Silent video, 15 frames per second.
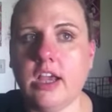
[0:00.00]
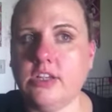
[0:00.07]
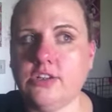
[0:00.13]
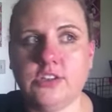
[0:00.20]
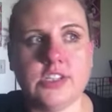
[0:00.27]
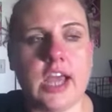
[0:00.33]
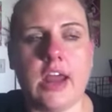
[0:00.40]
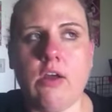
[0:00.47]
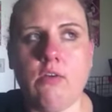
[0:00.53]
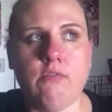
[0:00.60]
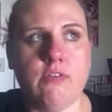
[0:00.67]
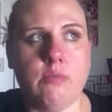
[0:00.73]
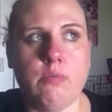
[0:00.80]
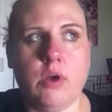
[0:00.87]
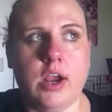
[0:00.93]
I just got
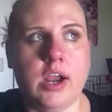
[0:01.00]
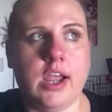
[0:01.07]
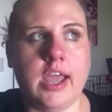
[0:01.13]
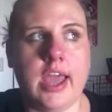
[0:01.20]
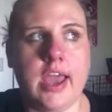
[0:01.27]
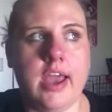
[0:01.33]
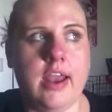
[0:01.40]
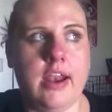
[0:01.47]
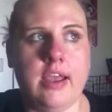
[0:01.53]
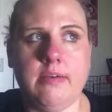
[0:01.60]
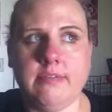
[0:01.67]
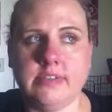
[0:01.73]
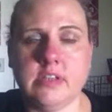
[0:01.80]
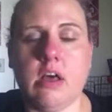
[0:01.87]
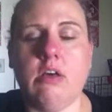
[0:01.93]
home from work and
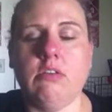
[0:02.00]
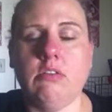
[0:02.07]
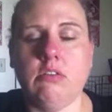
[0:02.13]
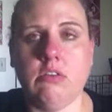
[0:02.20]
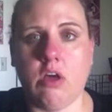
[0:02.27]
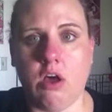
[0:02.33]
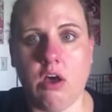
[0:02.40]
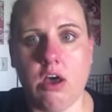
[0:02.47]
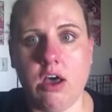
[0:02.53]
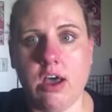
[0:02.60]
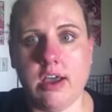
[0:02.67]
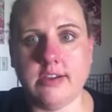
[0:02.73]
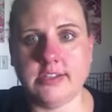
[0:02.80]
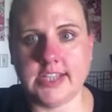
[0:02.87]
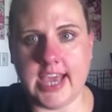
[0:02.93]
it was a
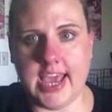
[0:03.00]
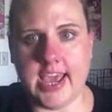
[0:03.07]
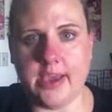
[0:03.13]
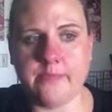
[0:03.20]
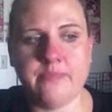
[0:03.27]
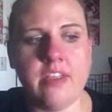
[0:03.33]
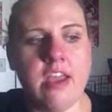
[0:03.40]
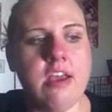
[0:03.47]
long day.